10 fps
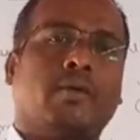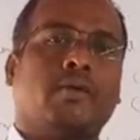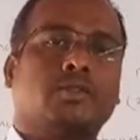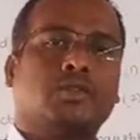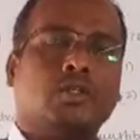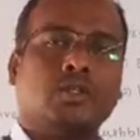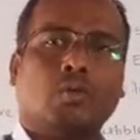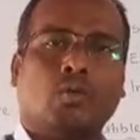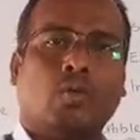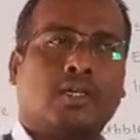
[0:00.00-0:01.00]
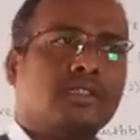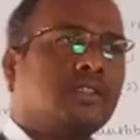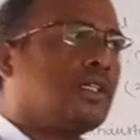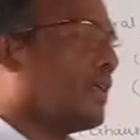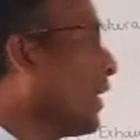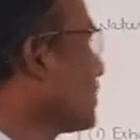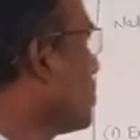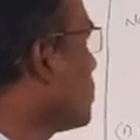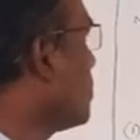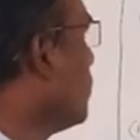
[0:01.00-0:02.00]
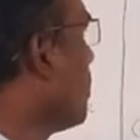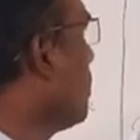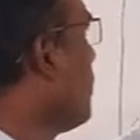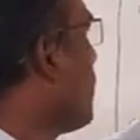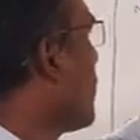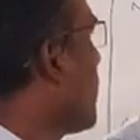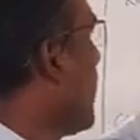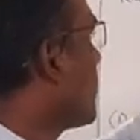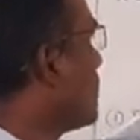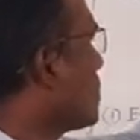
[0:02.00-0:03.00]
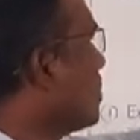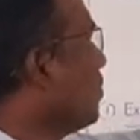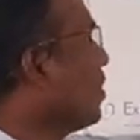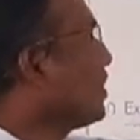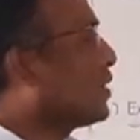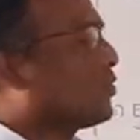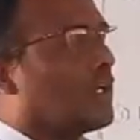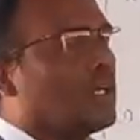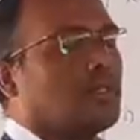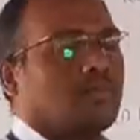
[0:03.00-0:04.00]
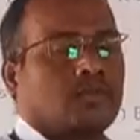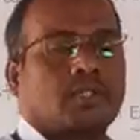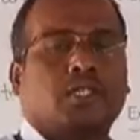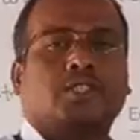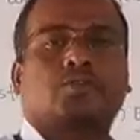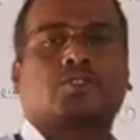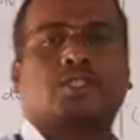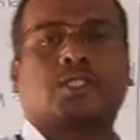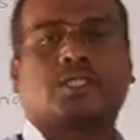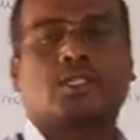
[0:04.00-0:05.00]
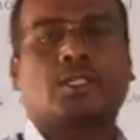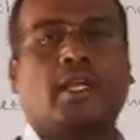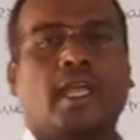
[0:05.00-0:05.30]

So what is that exhaustible natural resources?